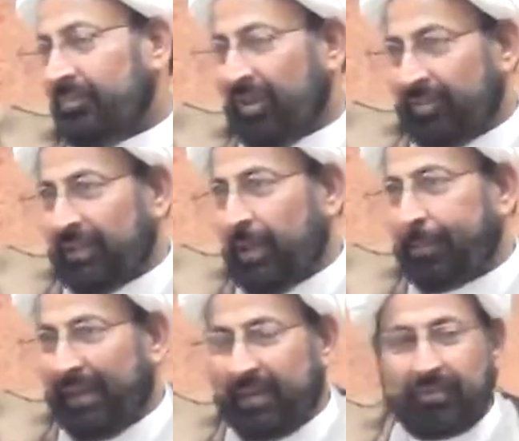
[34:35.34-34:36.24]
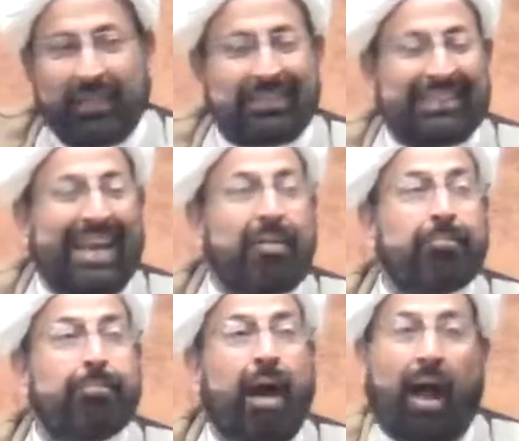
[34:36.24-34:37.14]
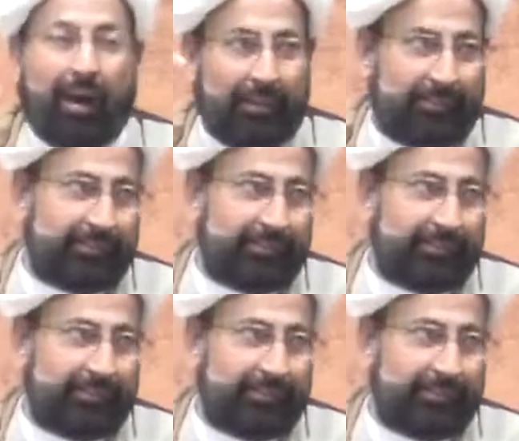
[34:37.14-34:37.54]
One of the companions was Tarim Mah.